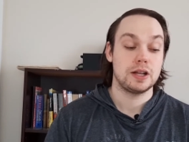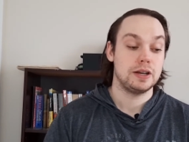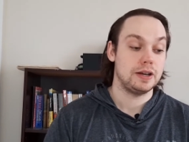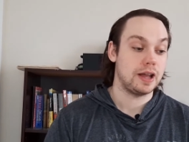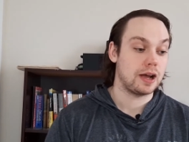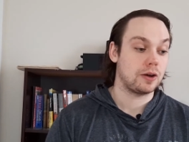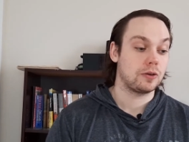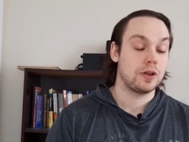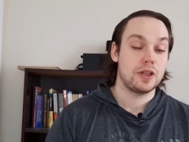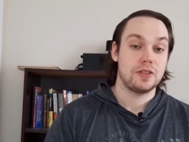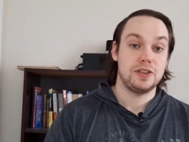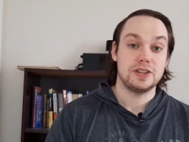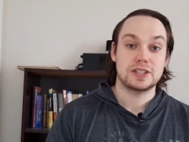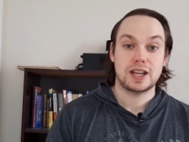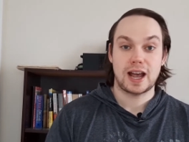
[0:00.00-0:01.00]
Now,
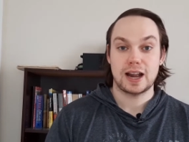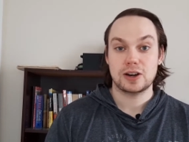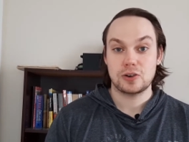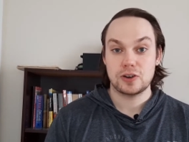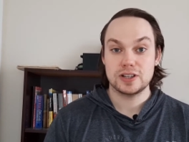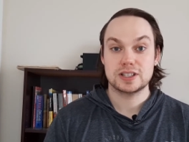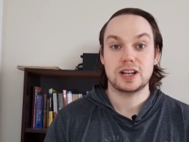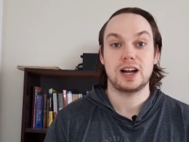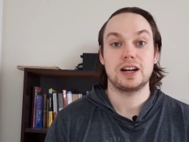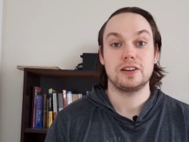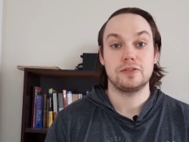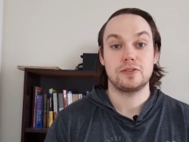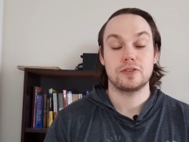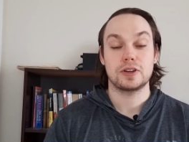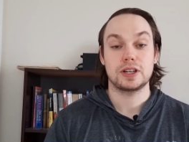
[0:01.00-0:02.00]
these categories kind of
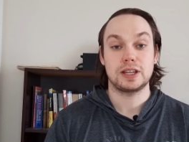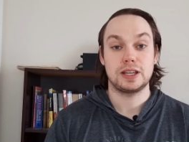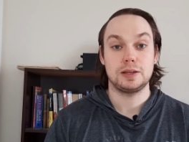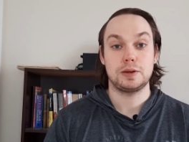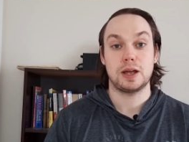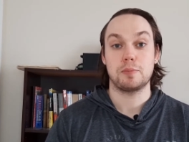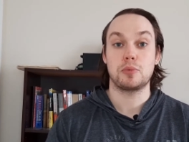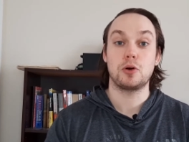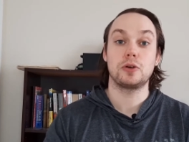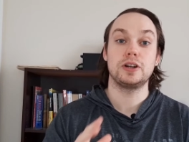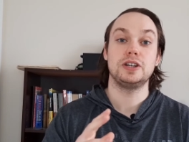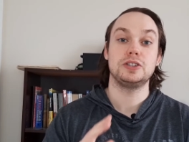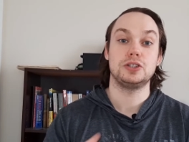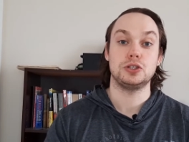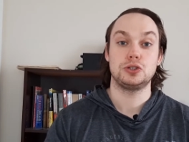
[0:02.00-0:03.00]
get broken
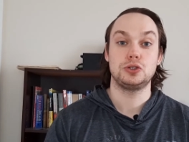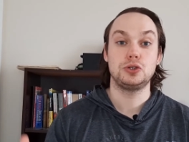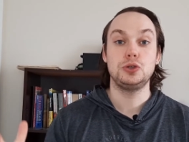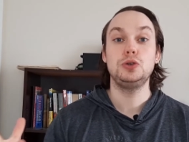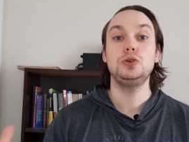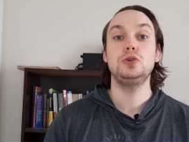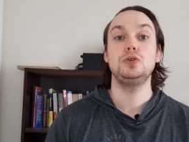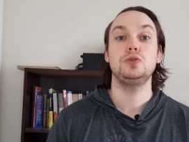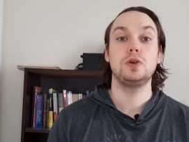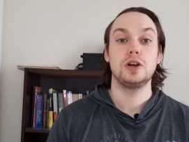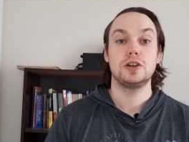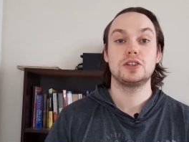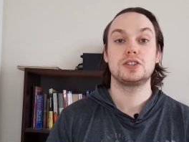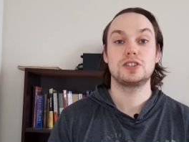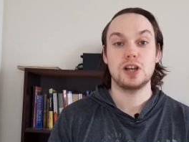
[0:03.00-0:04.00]
into two
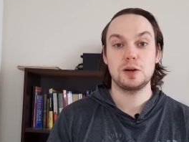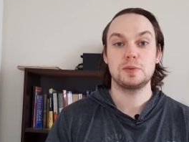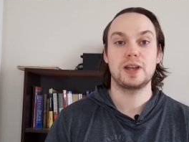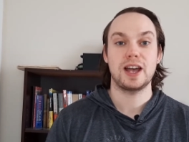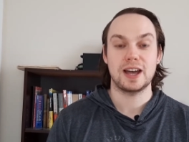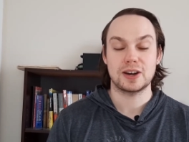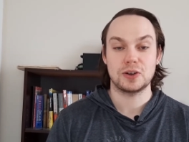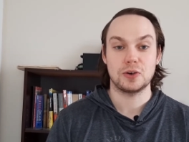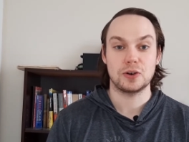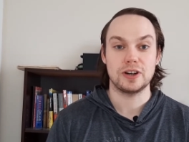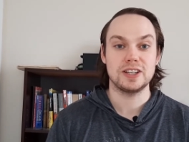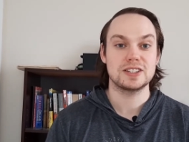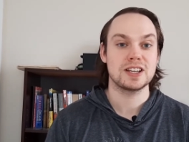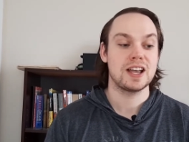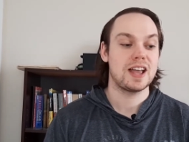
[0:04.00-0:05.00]
subcategories.